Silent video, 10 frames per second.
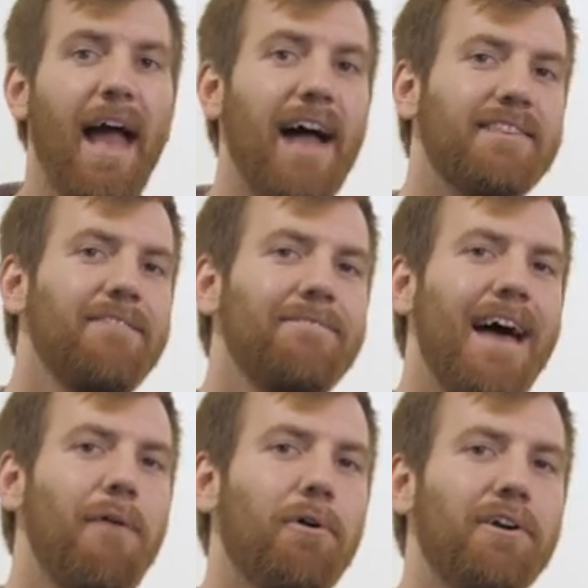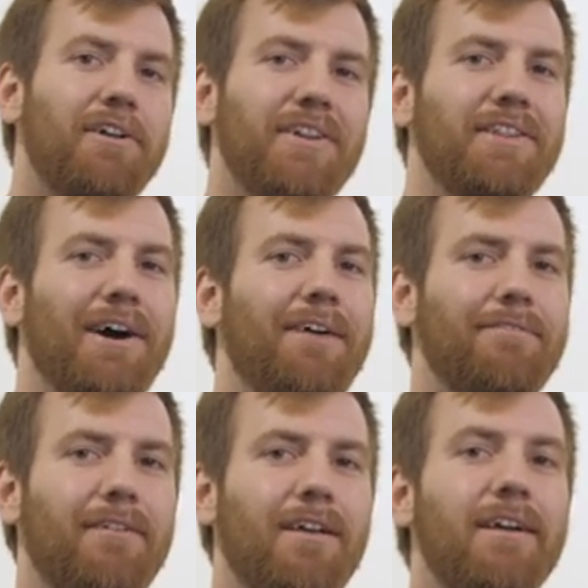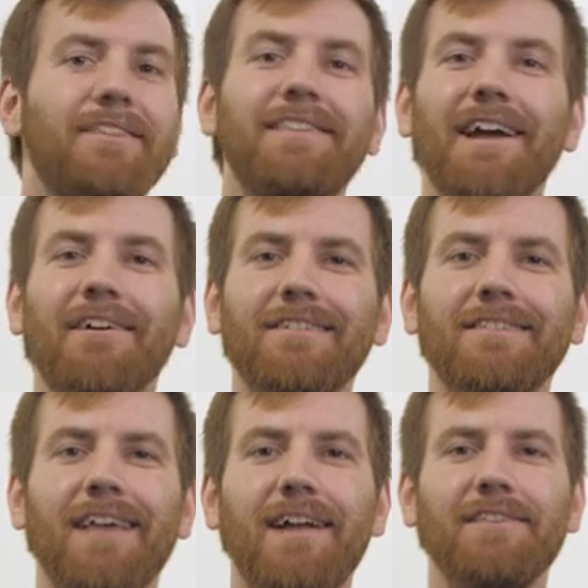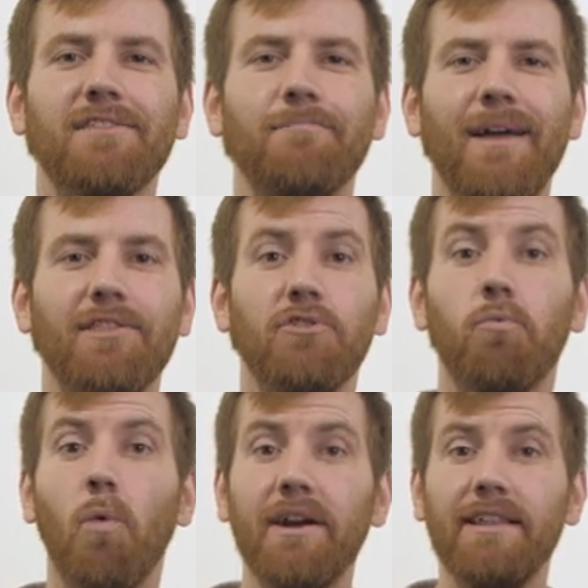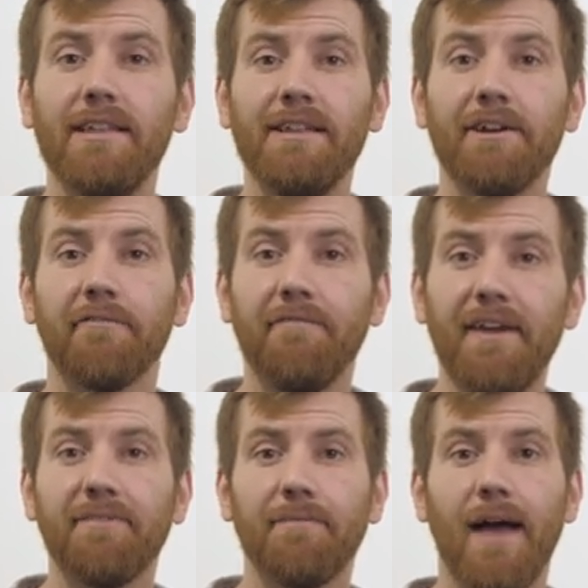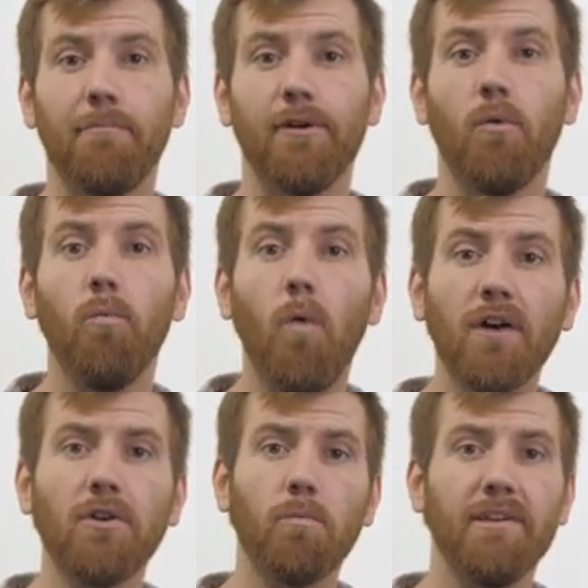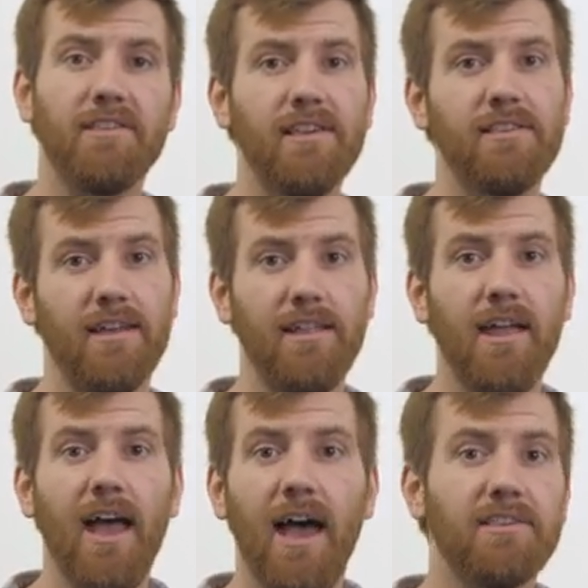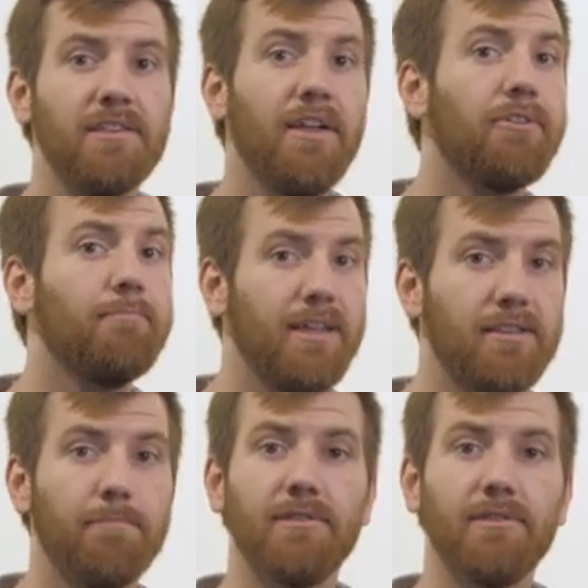As if that weren't good enough, Sierra Designs has made the twenty denier face fabric water resistant as another means of